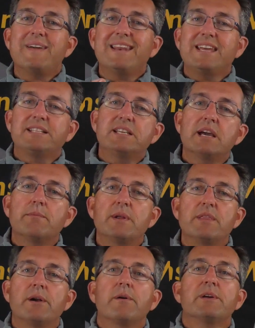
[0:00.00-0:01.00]
That ATM
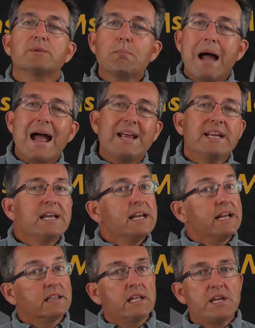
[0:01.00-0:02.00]
in there is mine,
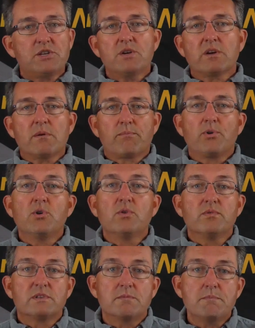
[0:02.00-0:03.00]
unless you can
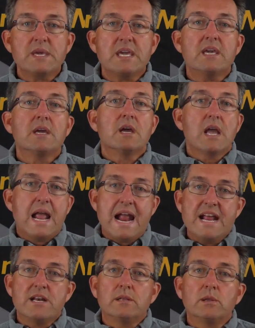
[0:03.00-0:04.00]
prove to me
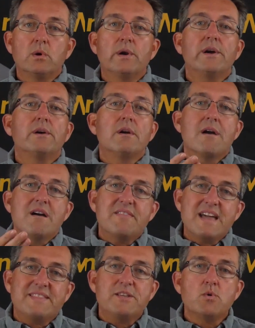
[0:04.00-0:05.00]
and the lawyer
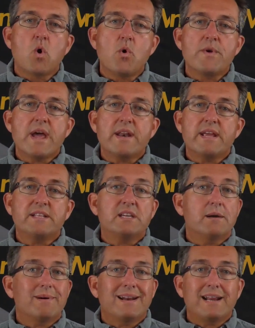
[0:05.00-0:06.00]
that you own that
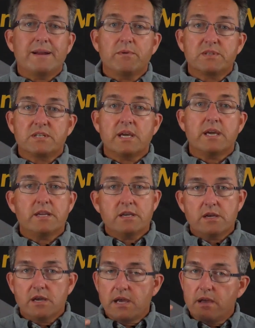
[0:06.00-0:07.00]
ATM. And I would say,
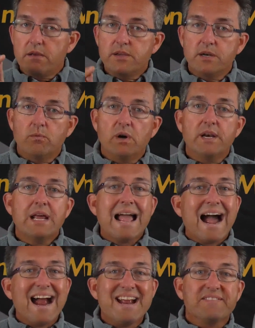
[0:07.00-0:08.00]
you know what?
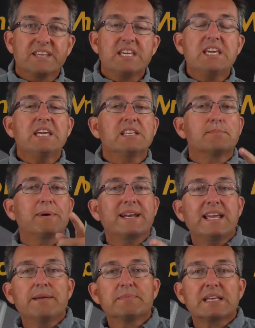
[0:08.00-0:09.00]
I have the keys, my
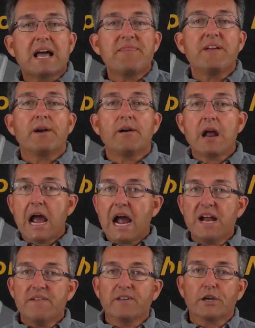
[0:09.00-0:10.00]
name's on there,
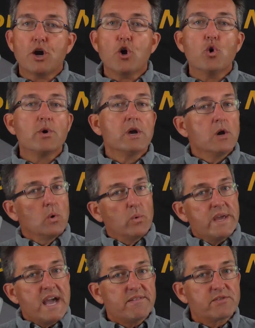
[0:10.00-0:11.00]
I have the code,
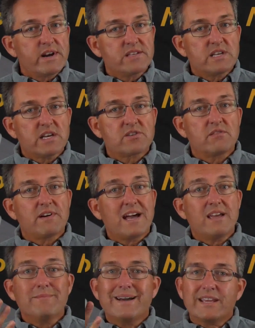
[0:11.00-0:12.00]
we have transactional
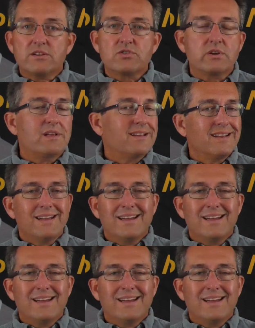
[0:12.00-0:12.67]
volume, I can show you.